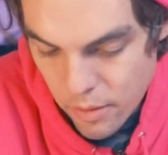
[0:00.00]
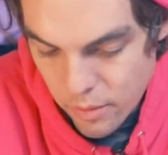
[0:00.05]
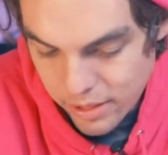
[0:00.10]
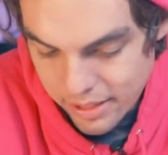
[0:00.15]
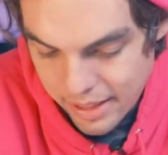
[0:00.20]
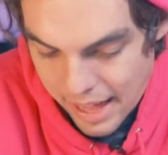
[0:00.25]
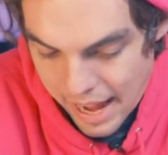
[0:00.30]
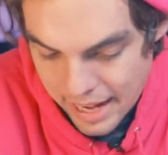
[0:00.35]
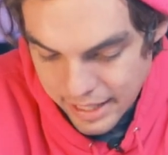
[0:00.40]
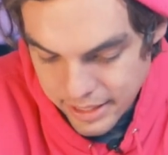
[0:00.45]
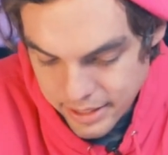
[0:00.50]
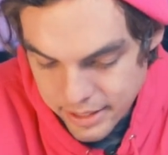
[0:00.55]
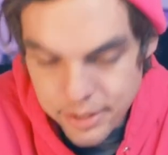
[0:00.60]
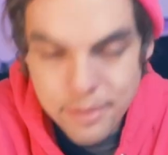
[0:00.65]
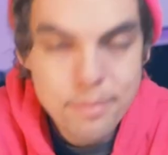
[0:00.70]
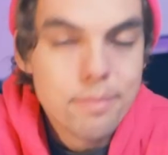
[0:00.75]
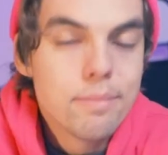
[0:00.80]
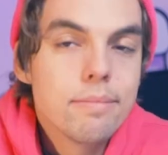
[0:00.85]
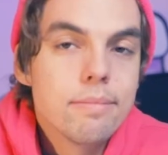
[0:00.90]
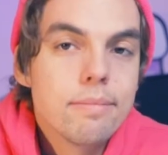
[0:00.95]
Last
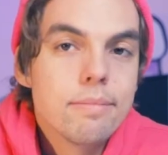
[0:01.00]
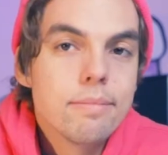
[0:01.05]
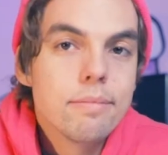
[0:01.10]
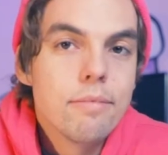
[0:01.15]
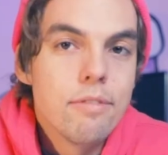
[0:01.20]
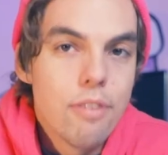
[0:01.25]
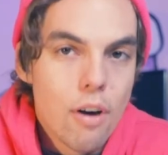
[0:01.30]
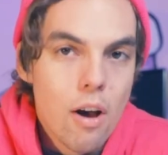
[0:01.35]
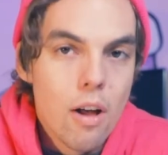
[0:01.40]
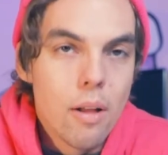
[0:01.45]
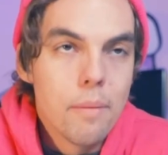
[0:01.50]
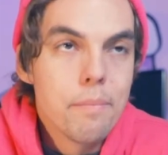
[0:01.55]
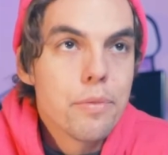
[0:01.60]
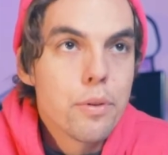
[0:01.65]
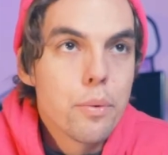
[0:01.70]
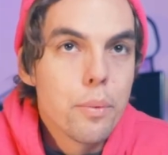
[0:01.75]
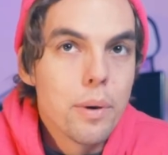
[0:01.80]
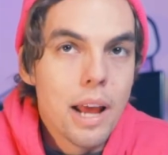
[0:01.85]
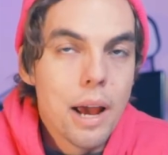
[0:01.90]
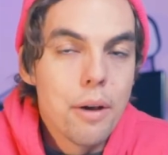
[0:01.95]
fall,
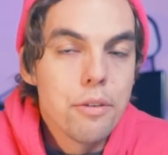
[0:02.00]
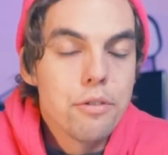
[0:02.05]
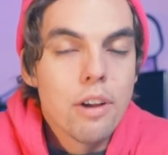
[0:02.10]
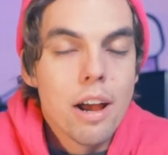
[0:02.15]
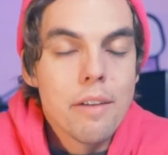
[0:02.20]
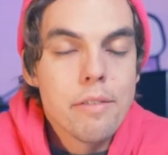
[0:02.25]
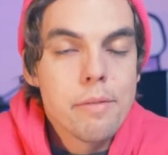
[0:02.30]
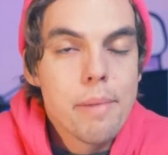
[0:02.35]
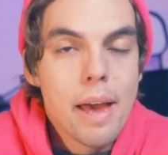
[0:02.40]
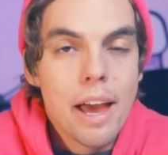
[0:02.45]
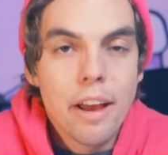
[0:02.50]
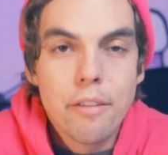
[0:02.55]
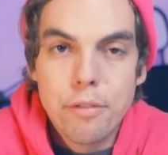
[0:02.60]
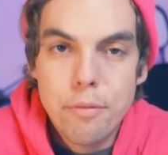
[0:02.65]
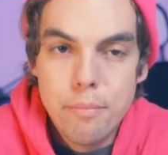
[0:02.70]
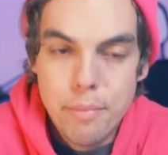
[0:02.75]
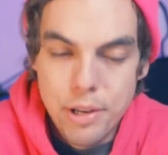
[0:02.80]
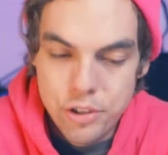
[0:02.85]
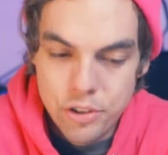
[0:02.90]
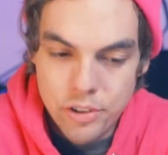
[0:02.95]
when I was driving back
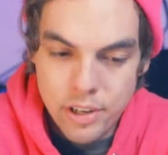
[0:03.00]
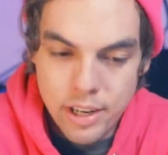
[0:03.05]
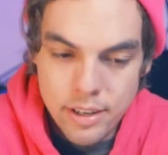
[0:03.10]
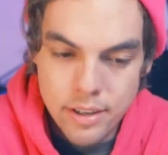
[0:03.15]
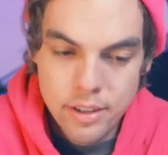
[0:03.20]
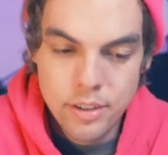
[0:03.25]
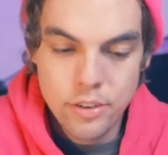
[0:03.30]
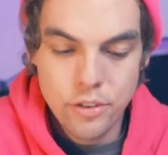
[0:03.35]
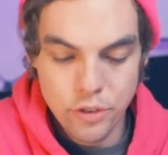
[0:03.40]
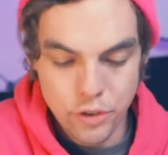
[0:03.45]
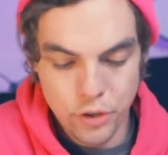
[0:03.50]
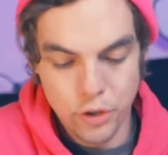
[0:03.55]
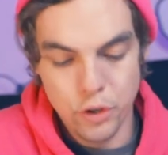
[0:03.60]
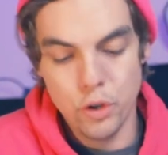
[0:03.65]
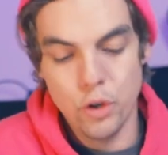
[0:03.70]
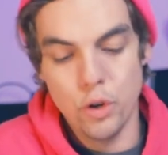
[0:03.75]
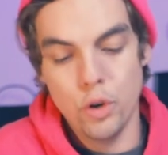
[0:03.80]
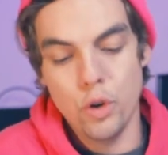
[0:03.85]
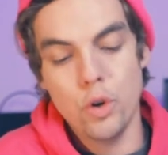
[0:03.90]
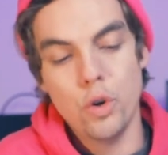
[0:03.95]
from Michigan
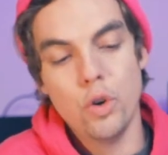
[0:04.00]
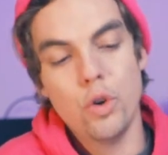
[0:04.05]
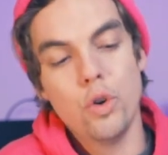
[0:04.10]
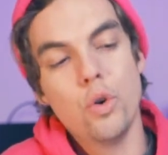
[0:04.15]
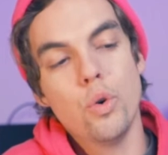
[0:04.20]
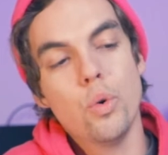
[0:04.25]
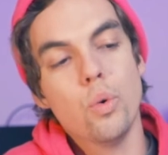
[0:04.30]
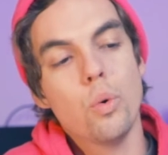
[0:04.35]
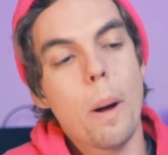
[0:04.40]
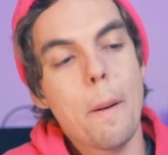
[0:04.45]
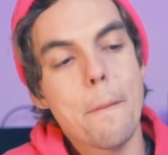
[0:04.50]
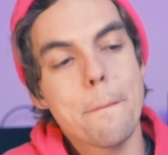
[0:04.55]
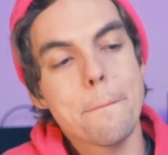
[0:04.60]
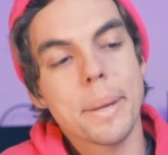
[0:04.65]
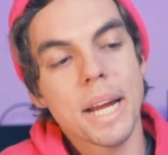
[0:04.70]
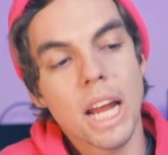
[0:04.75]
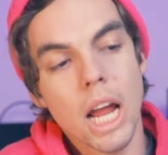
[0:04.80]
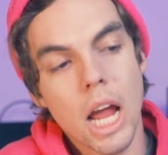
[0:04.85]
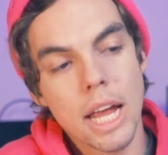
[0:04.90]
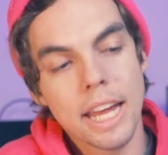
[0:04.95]
to
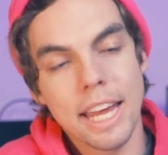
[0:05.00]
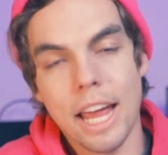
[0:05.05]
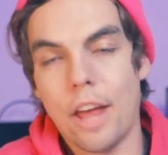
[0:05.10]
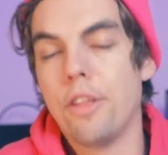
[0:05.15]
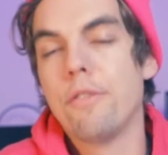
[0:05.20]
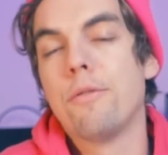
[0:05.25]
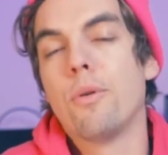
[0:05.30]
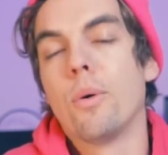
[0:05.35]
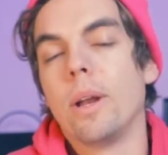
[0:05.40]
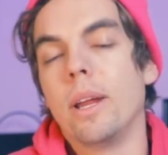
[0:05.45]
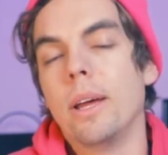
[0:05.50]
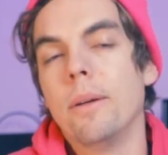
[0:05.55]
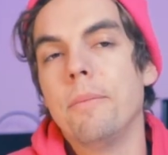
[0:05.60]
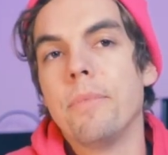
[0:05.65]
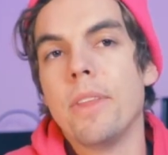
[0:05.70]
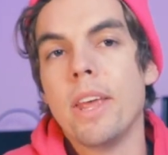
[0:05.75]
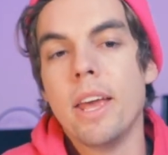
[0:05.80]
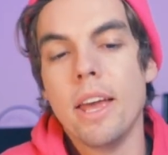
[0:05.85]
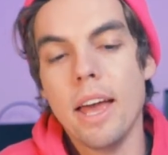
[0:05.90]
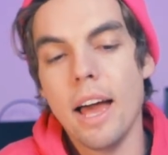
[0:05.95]
California,
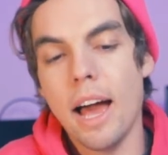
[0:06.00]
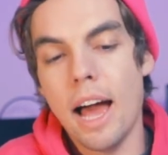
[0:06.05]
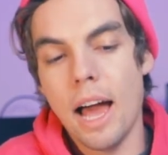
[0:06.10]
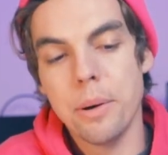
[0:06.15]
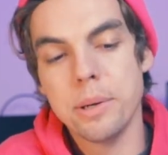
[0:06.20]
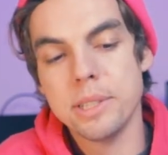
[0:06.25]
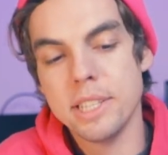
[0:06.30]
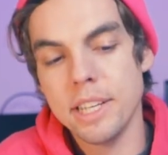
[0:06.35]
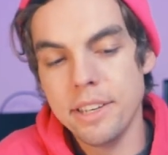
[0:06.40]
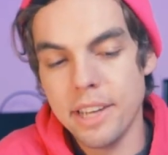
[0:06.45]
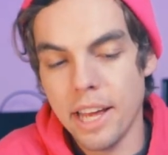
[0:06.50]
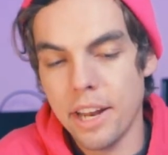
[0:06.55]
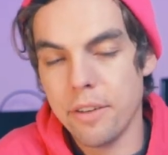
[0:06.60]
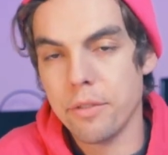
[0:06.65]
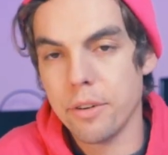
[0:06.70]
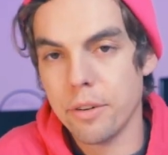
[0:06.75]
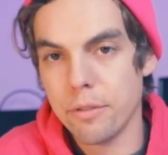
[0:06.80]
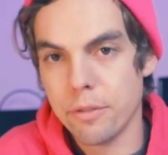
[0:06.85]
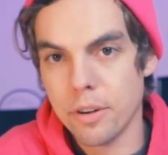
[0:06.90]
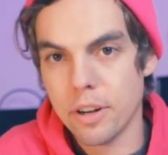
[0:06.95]
I was in
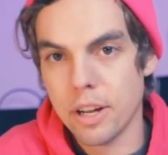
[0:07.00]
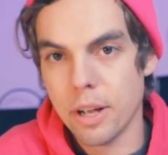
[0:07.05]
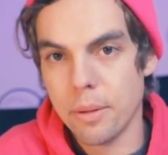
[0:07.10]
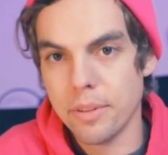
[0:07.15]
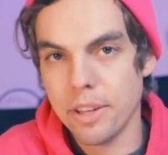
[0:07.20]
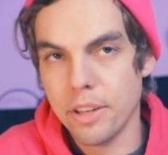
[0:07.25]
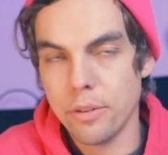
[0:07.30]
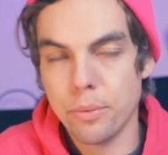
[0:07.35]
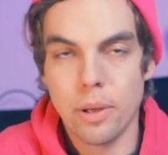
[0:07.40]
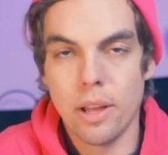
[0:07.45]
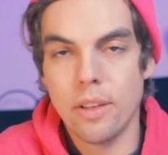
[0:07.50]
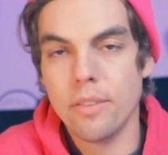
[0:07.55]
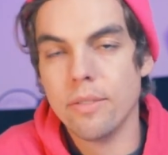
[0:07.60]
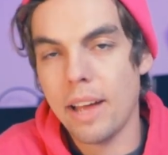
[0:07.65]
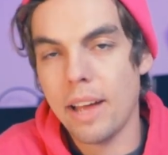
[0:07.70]
Denver for a couple days, well,